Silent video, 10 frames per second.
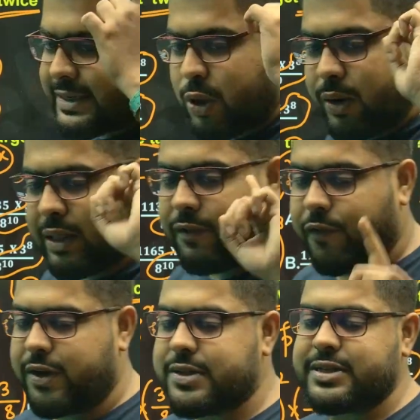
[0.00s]
not the
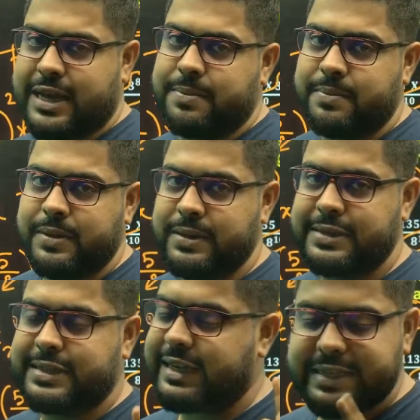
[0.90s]
first time
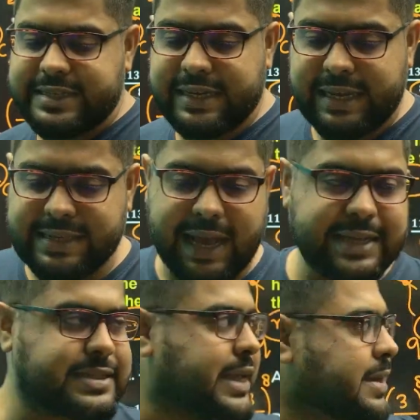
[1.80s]
CGL is
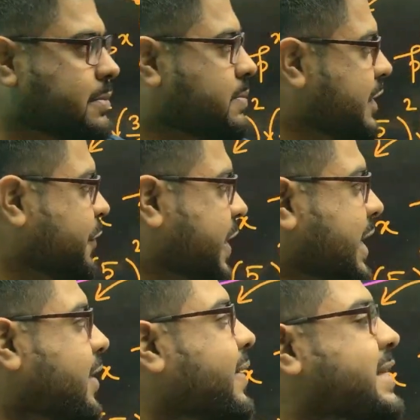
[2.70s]
asking
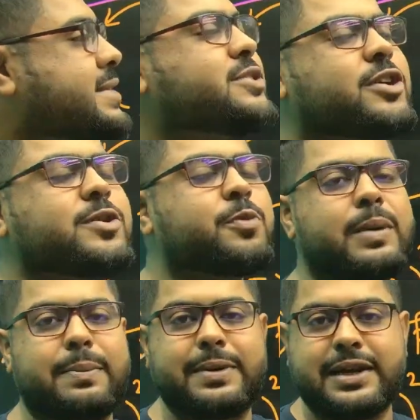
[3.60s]
difficult questions on
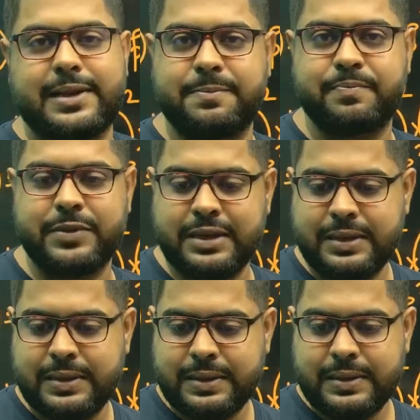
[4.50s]
probability.
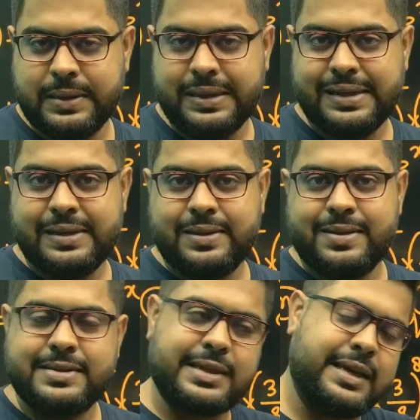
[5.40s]

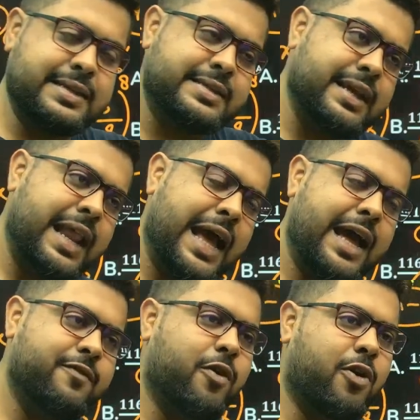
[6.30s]
CGL
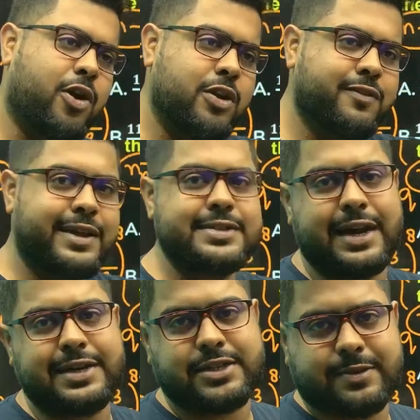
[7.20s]
have always
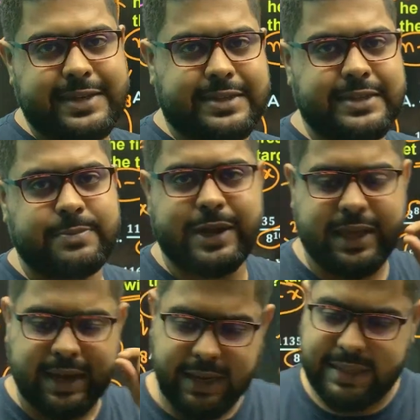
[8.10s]
asked questions, but
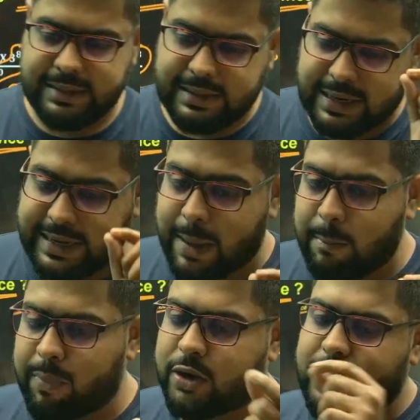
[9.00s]
again, that
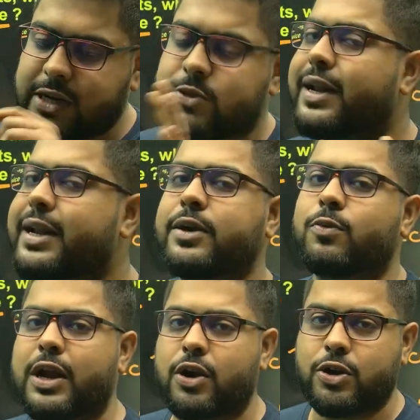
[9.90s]
number was one
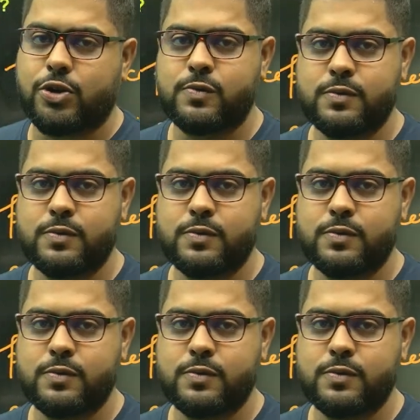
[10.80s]
or two.